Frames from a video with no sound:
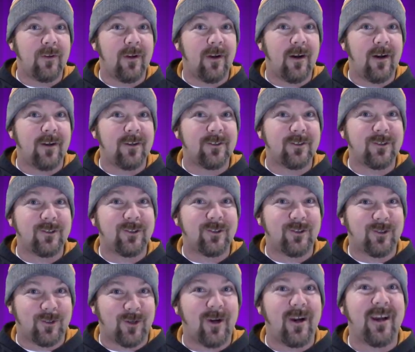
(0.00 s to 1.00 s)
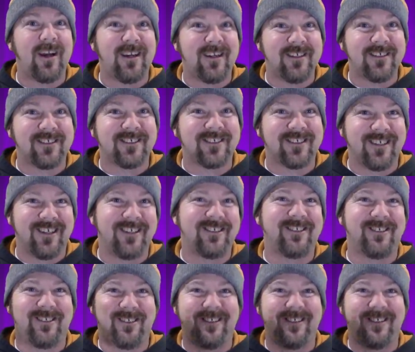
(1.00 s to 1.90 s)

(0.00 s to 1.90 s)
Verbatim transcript: a trace. A,